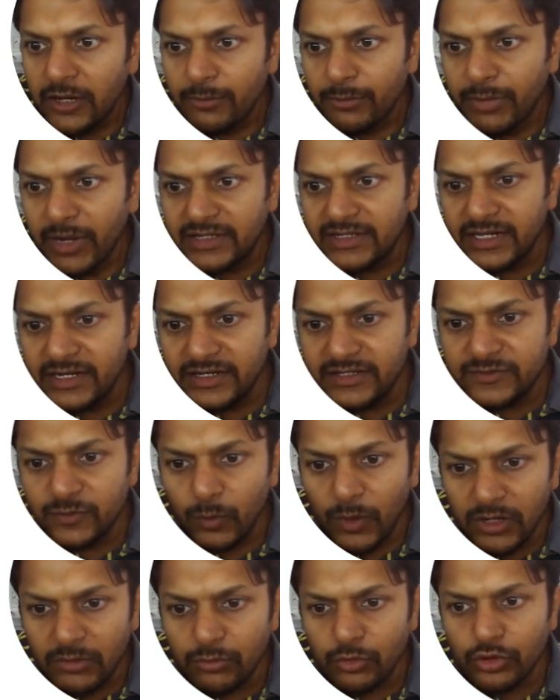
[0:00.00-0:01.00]
But there is
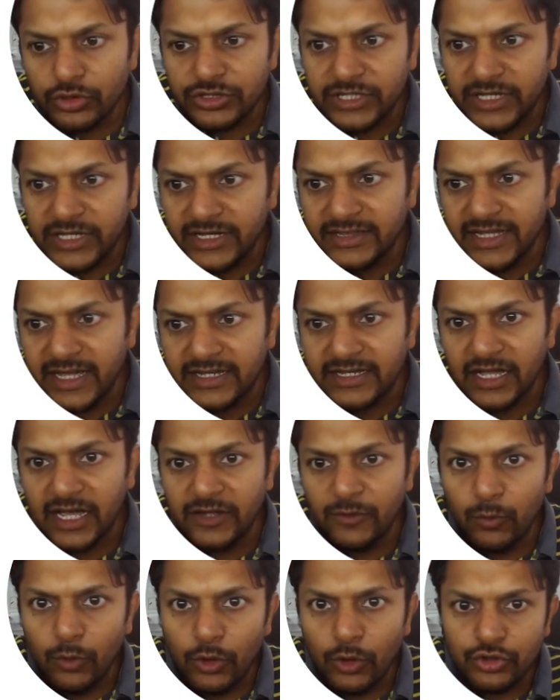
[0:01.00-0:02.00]
one more thing that
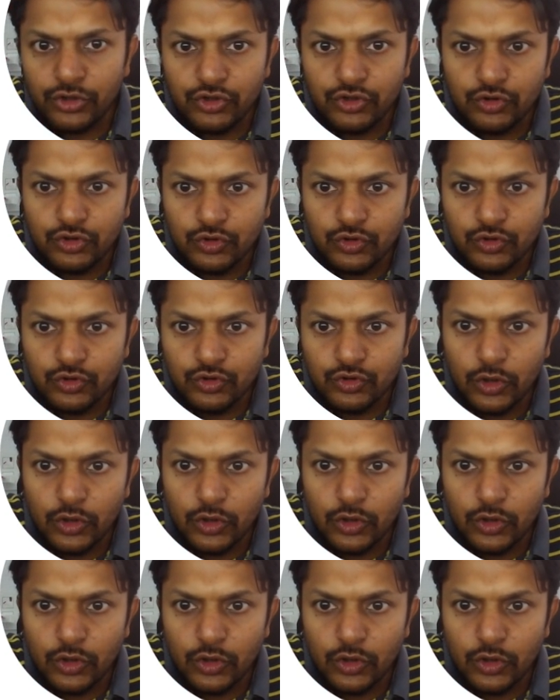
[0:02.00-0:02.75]
I want you to